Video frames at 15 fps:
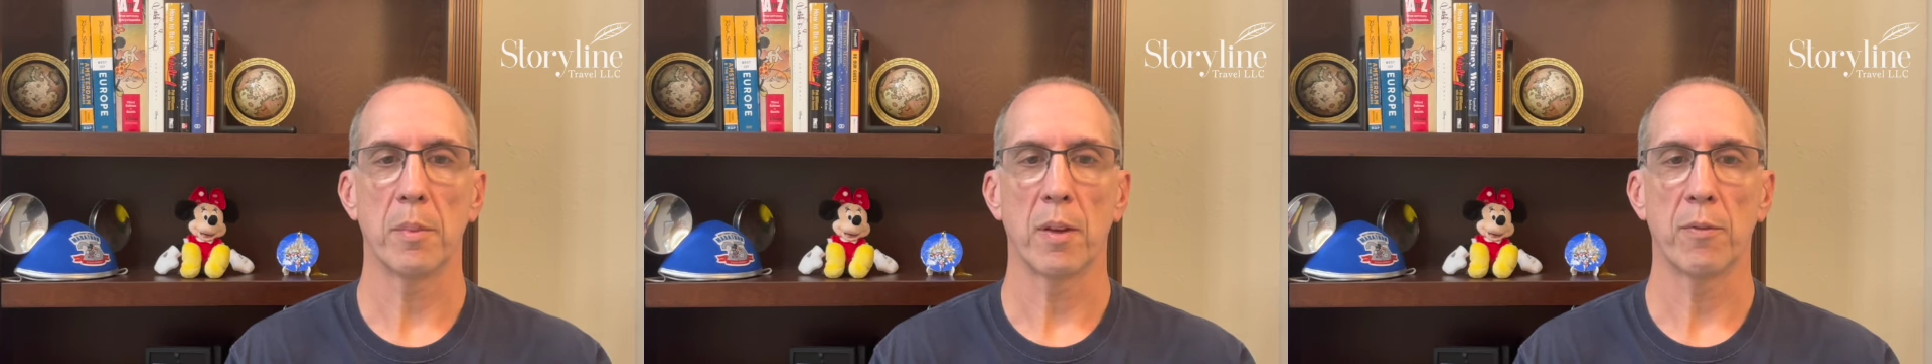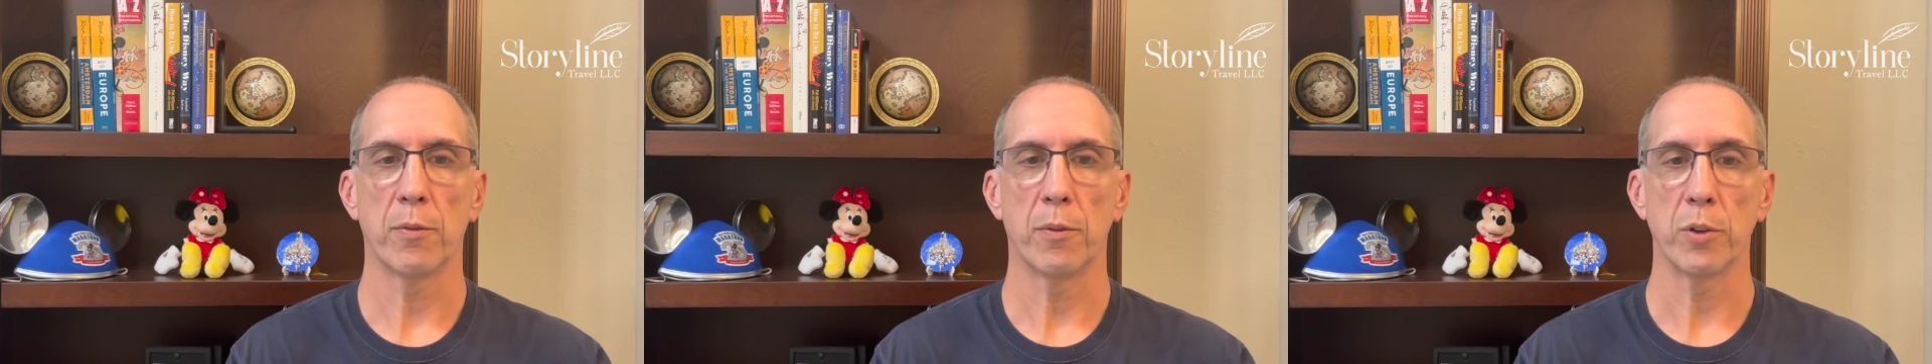
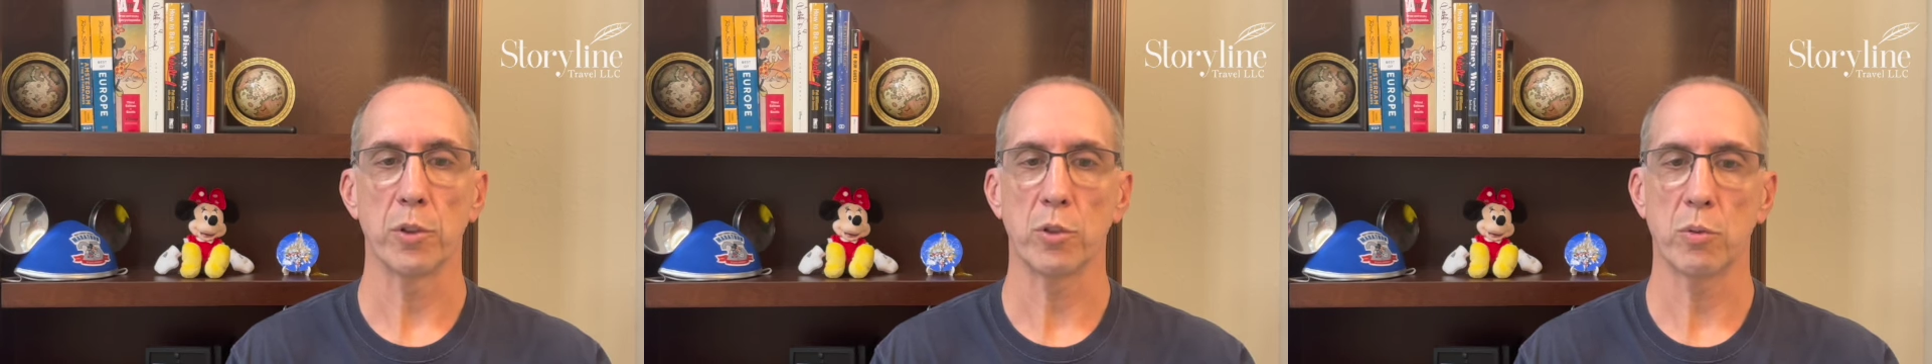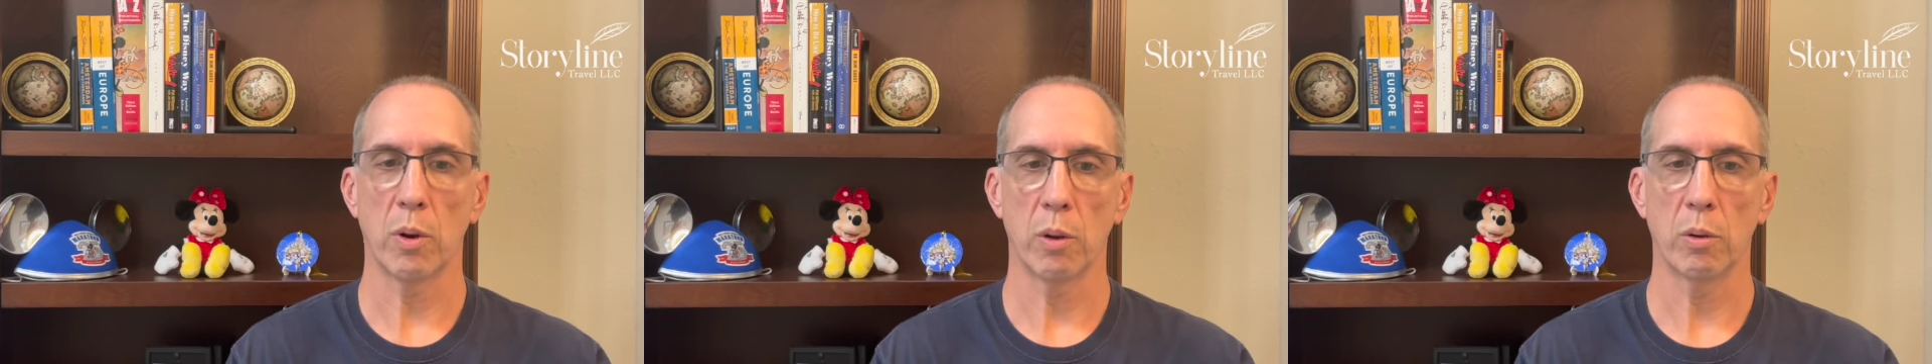For
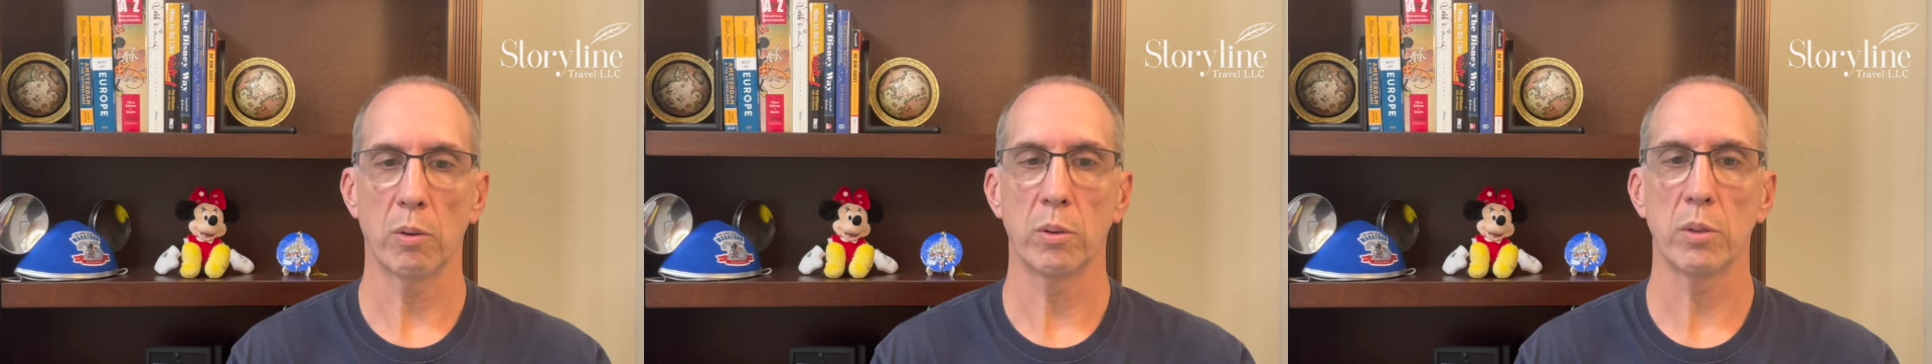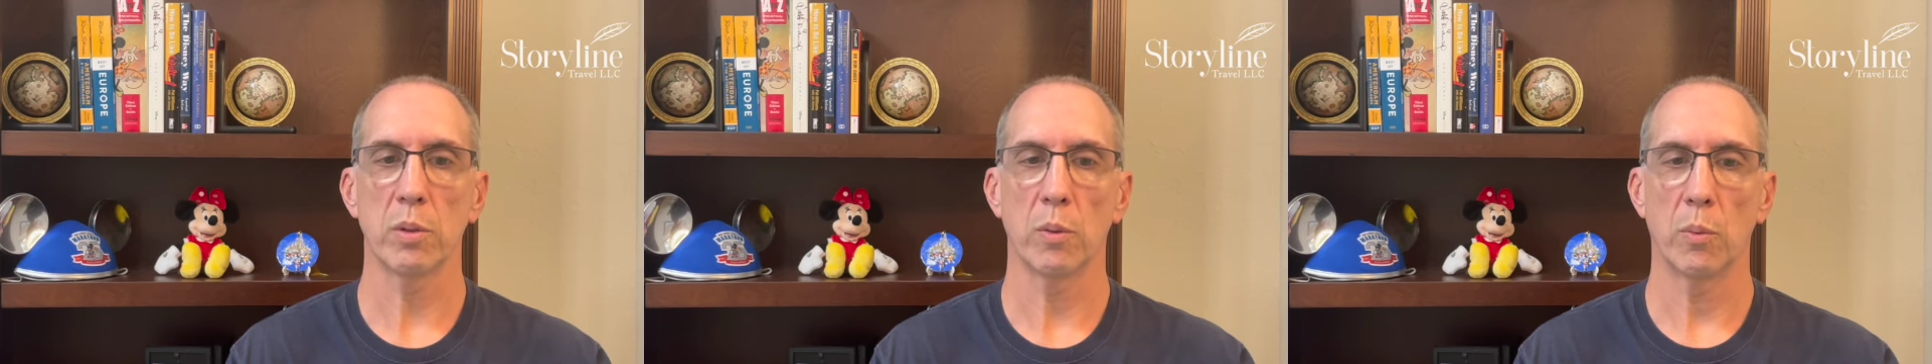
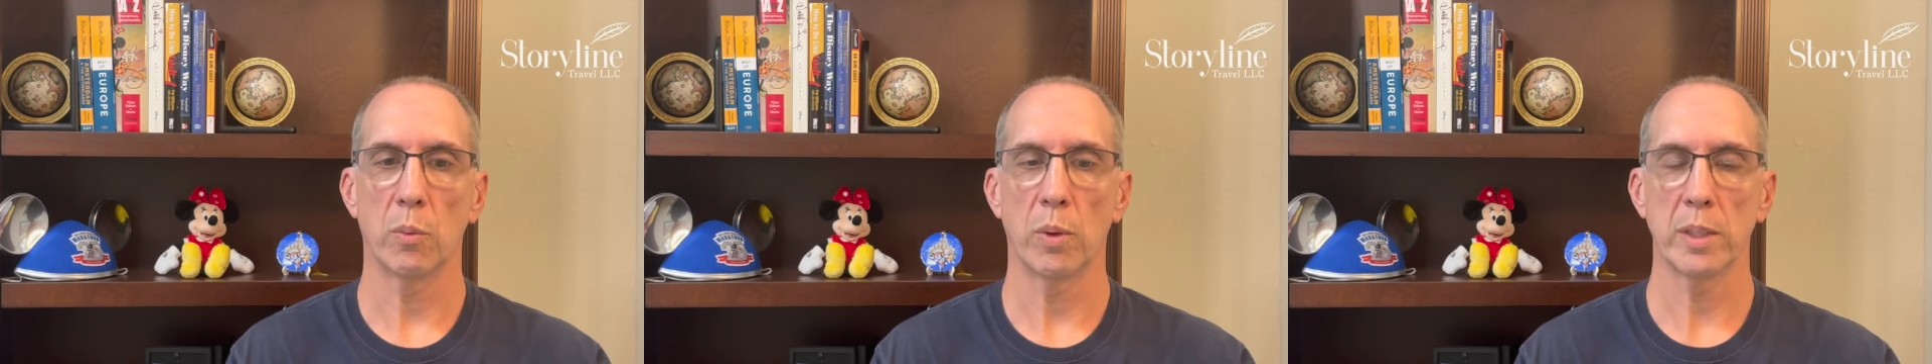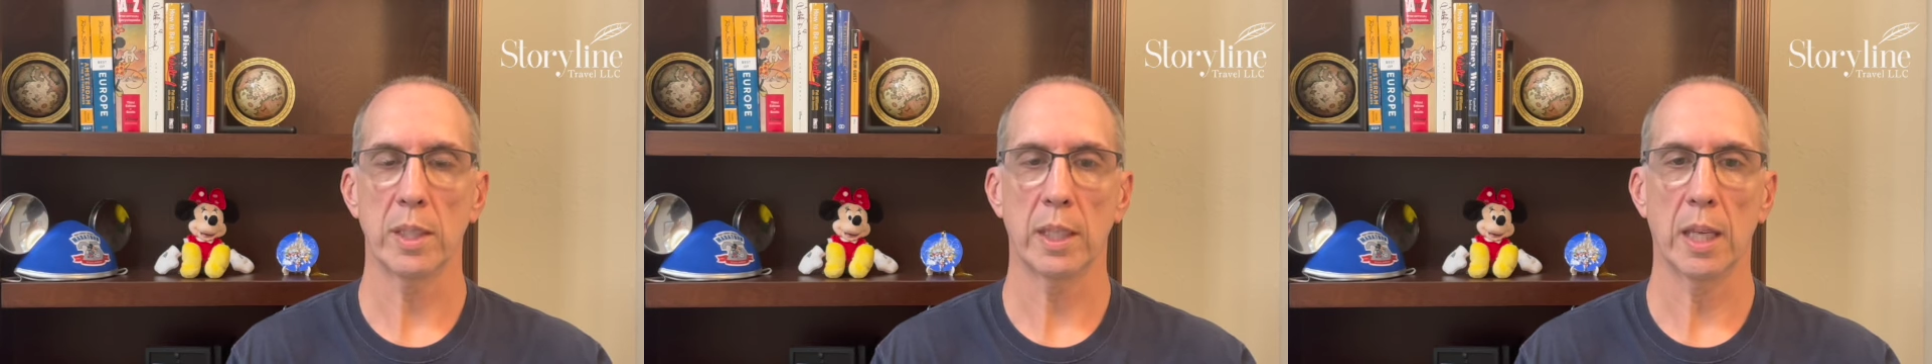strollers,
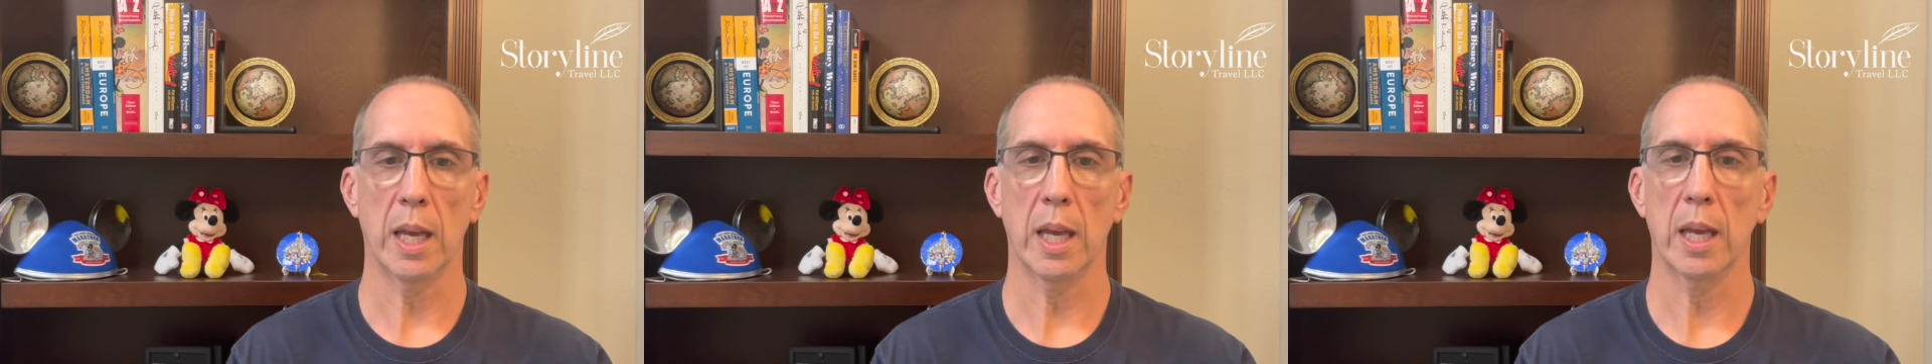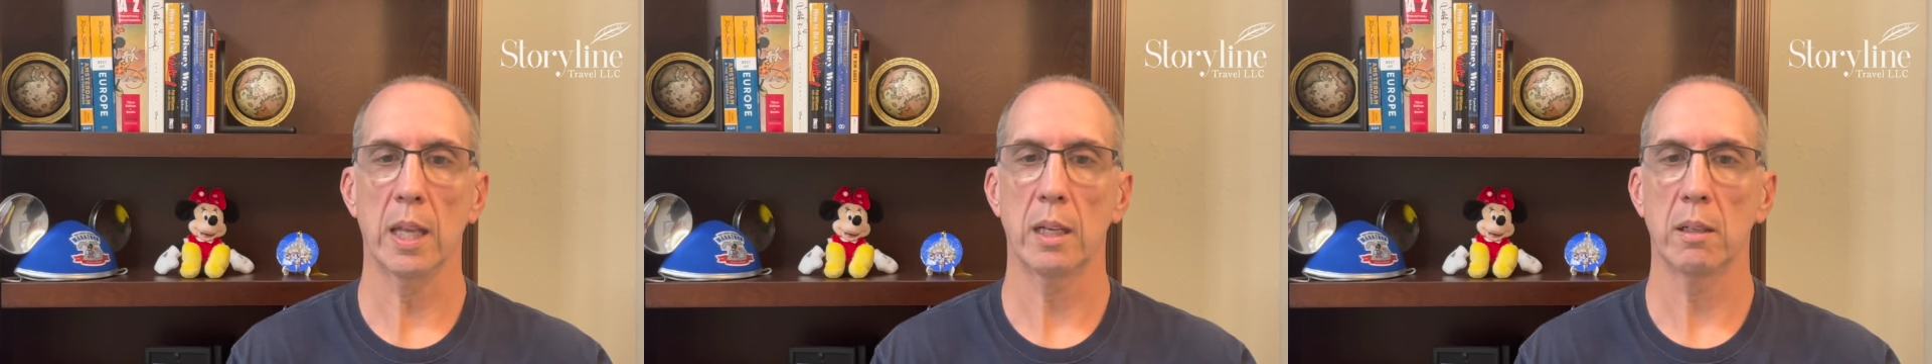once
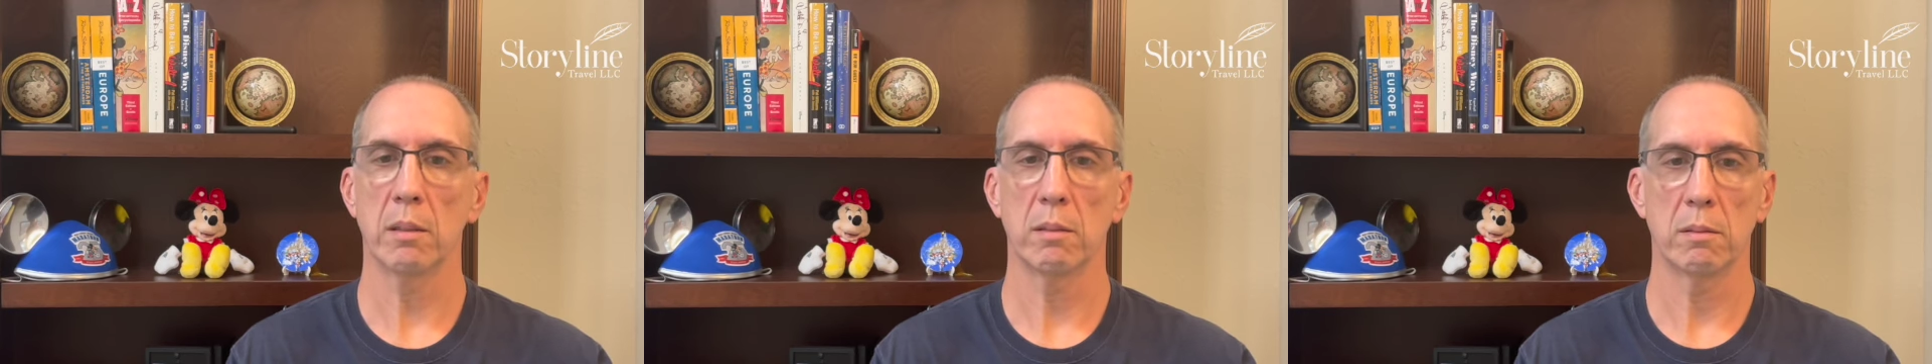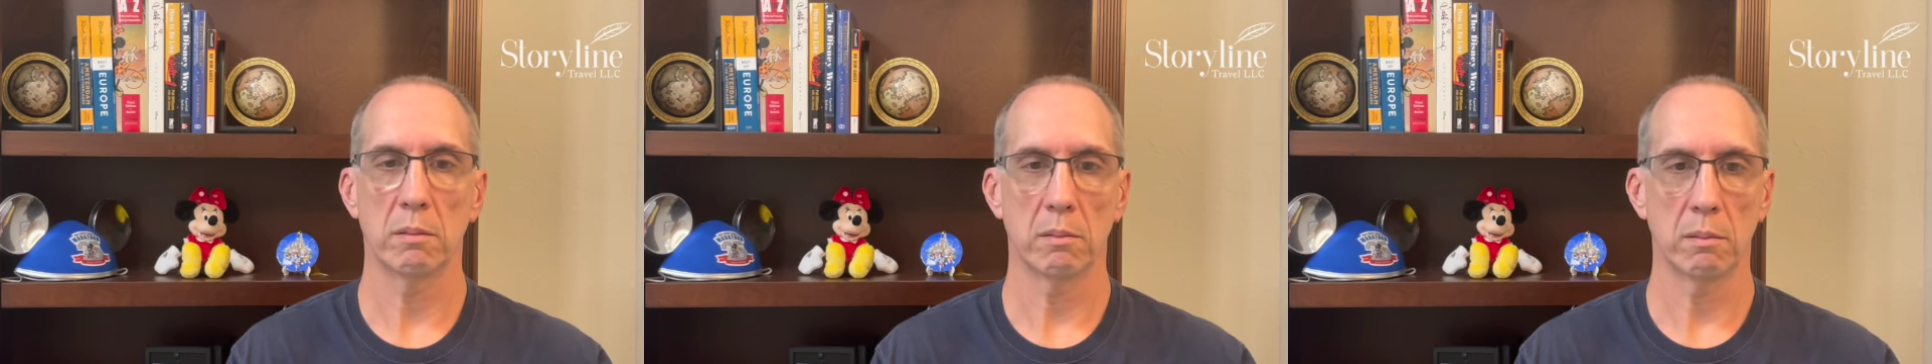
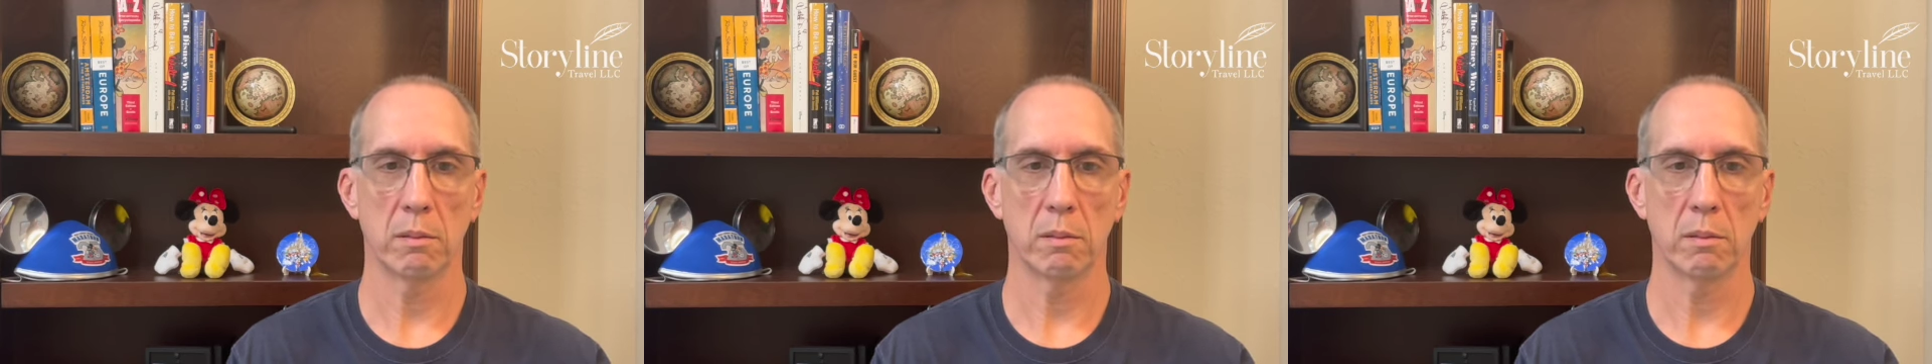again,